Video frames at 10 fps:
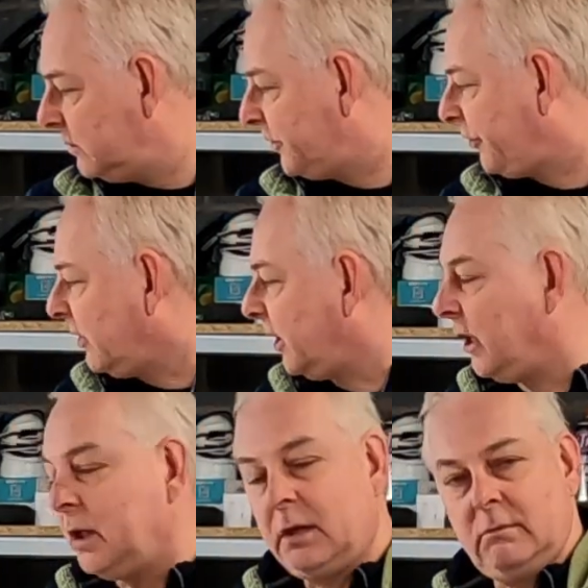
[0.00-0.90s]
which are
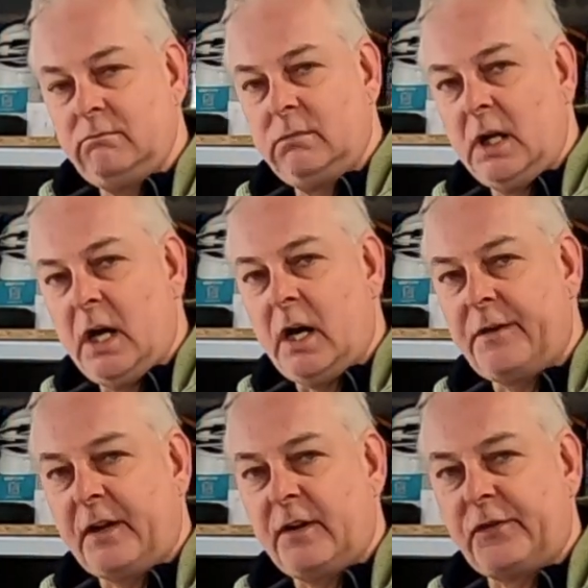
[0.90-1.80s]
here. I
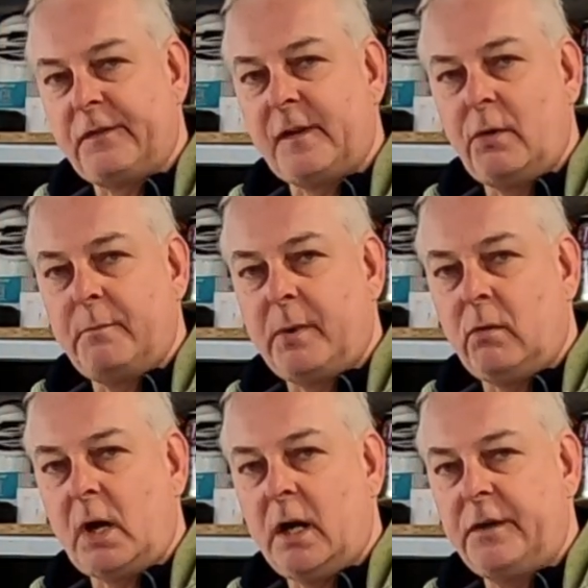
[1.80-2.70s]
think there's a float
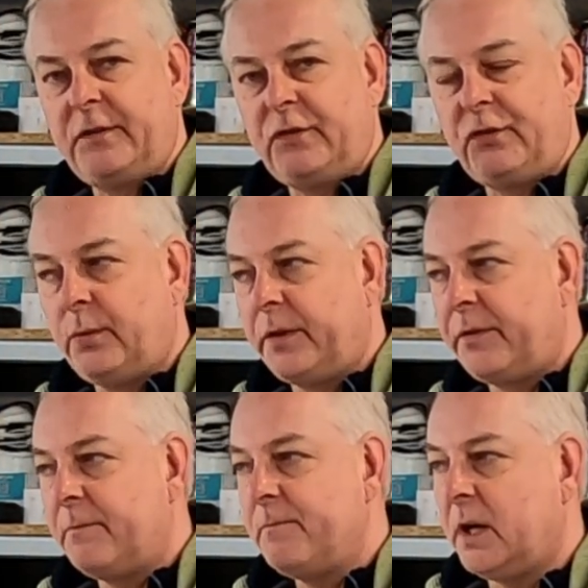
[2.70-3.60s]
bowl height issue
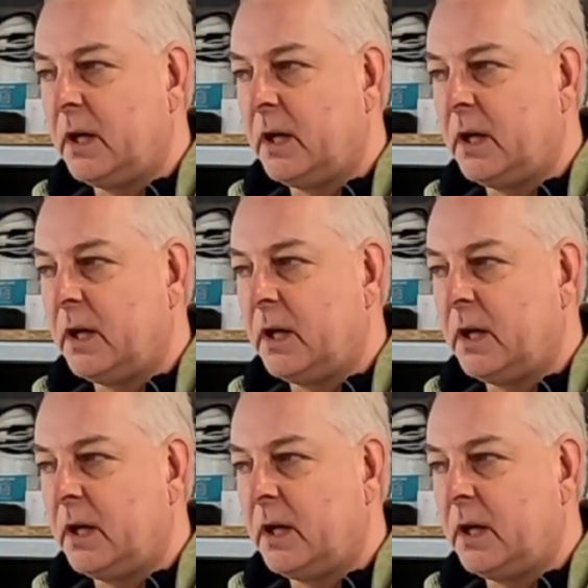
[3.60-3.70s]
with them,